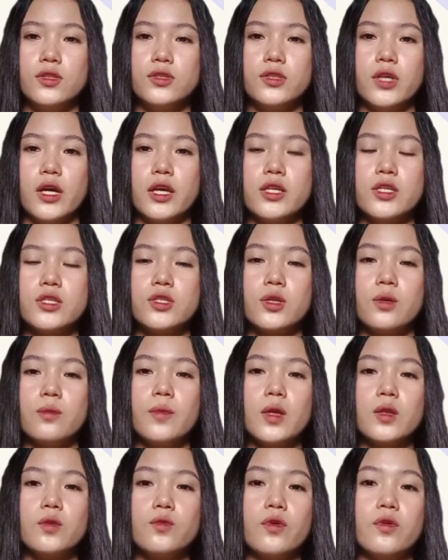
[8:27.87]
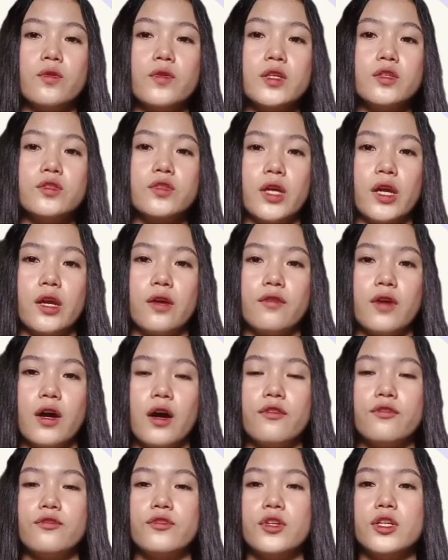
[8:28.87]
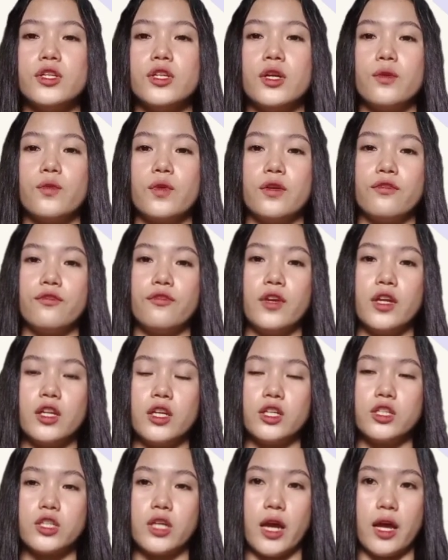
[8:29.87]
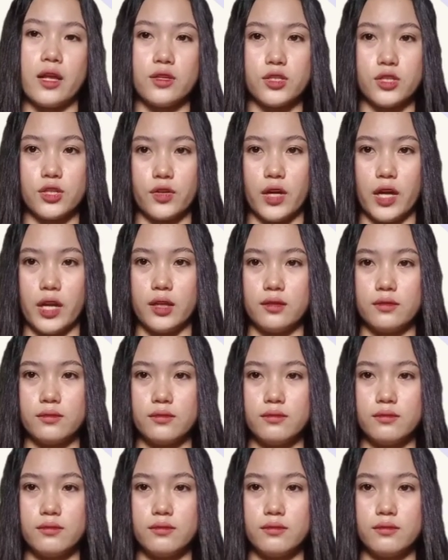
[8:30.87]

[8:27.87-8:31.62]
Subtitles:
The instrument will retrieve after they were finished answering.